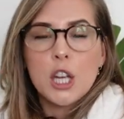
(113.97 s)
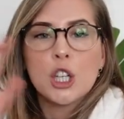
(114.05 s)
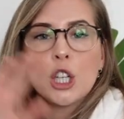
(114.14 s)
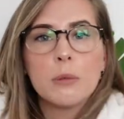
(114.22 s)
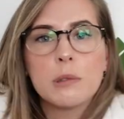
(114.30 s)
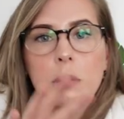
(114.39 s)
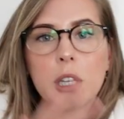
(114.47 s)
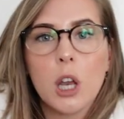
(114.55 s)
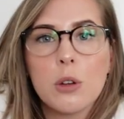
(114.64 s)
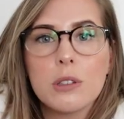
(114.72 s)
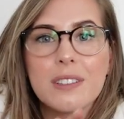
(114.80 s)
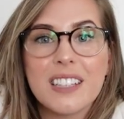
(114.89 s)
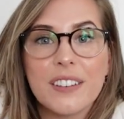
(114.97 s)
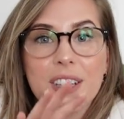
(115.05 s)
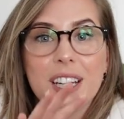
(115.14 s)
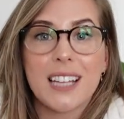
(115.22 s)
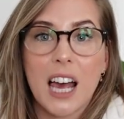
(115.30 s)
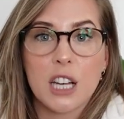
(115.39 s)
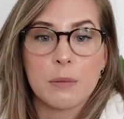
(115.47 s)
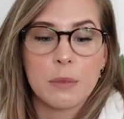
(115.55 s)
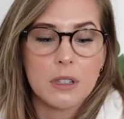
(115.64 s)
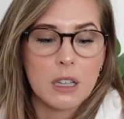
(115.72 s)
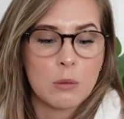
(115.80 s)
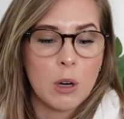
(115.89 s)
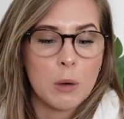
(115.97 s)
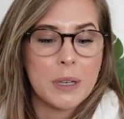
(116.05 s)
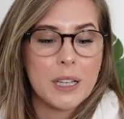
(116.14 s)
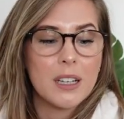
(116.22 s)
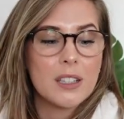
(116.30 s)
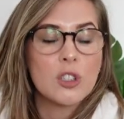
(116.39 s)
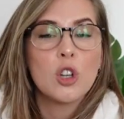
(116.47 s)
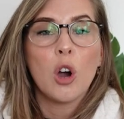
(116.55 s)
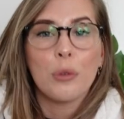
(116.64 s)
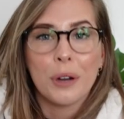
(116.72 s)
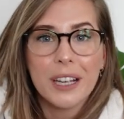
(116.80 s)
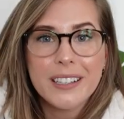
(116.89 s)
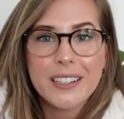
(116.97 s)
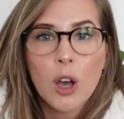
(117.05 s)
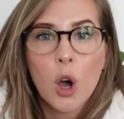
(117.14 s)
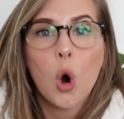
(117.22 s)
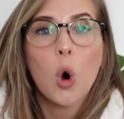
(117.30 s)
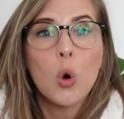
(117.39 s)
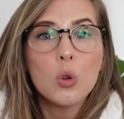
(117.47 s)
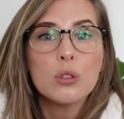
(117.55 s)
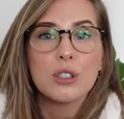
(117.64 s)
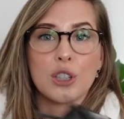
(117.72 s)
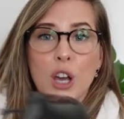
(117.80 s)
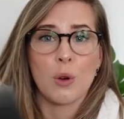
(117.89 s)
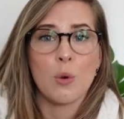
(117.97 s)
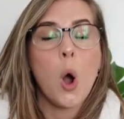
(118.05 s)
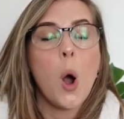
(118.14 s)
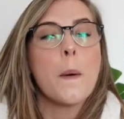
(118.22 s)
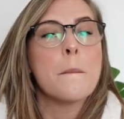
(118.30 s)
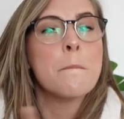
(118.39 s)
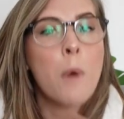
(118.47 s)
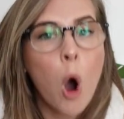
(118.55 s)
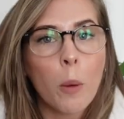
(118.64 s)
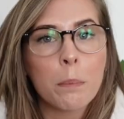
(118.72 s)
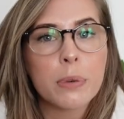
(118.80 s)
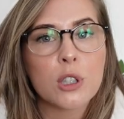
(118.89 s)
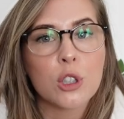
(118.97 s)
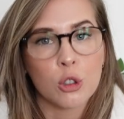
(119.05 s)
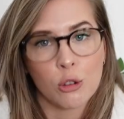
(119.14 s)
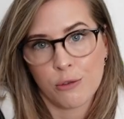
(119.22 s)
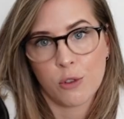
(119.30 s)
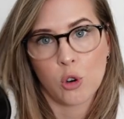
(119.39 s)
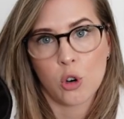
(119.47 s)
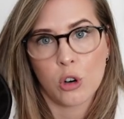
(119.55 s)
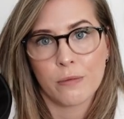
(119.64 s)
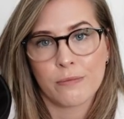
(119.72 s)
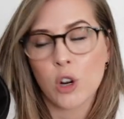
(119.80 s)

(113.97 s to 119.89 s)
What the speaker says: She comes with loads of different attachments as well because Doris also mops your floor.